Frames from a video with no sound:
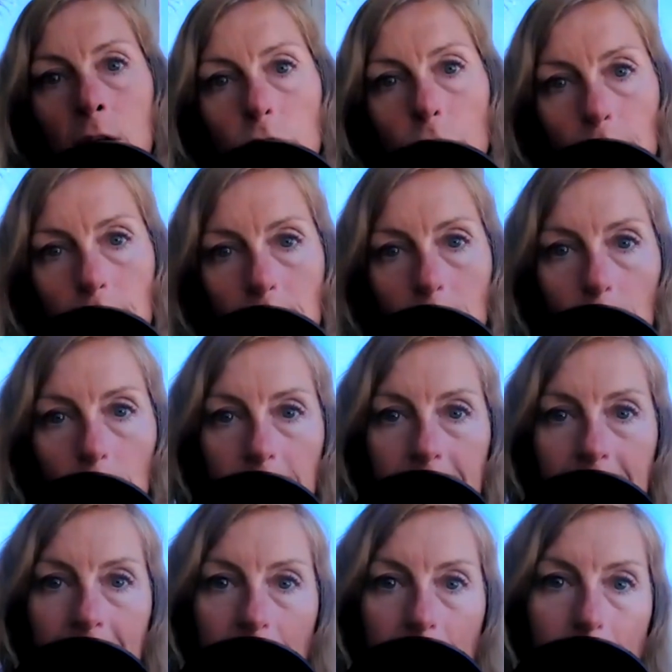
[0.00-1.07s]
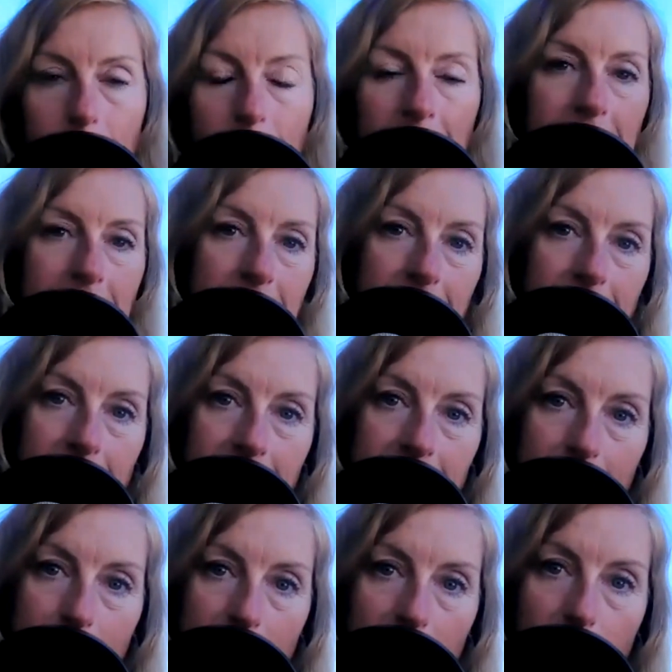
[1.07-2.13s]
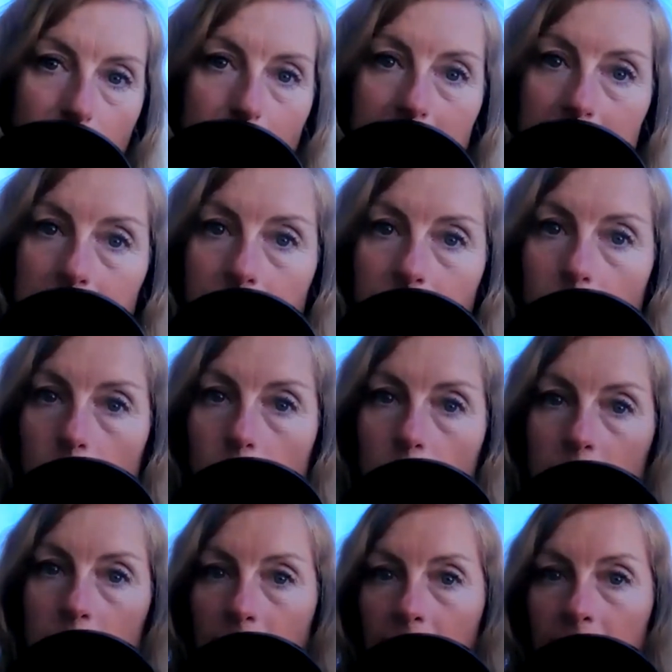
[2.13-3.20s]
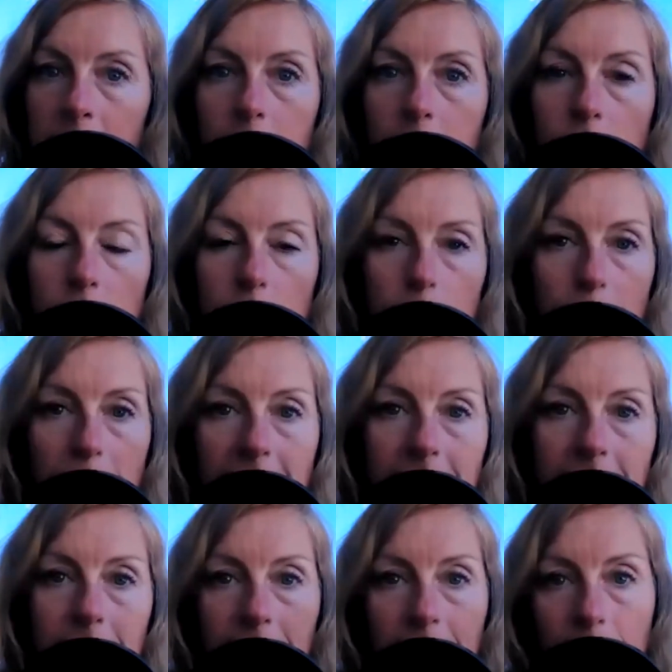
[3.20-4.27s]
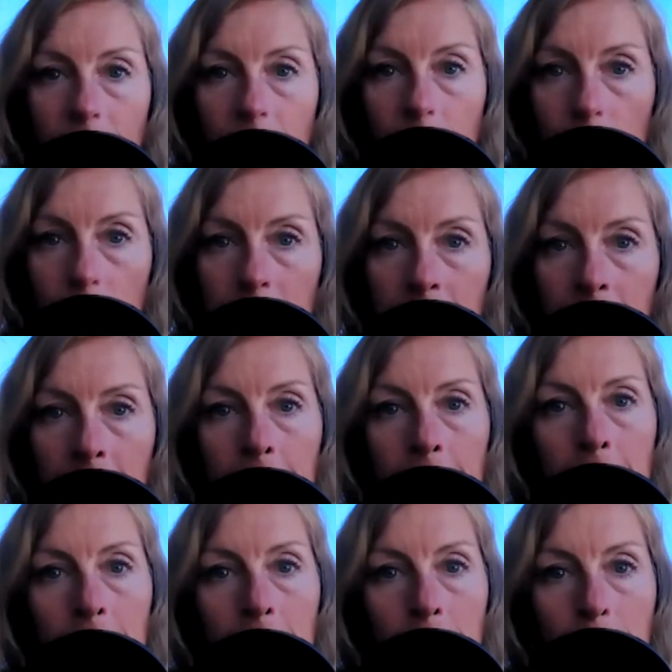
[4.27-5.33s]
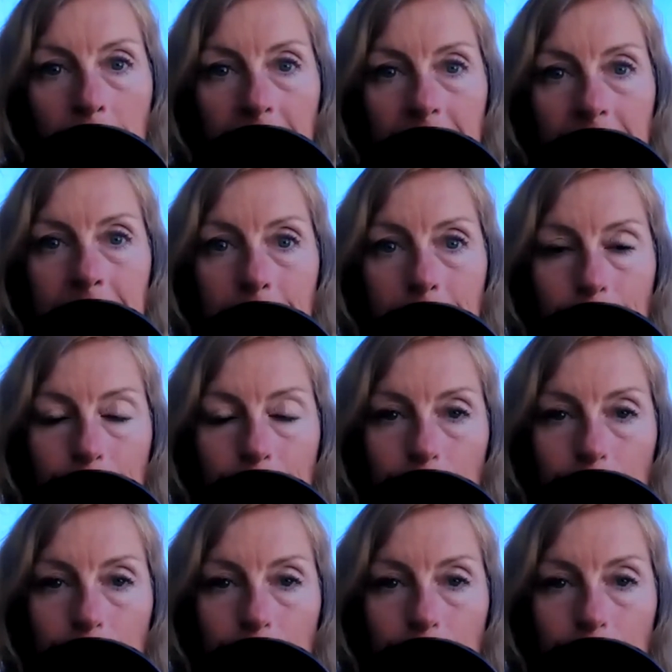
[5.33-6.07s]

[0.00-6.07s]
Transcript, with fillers: During the workout, you might need something from S Fuels, S Fuels Race, S Fuels Plus,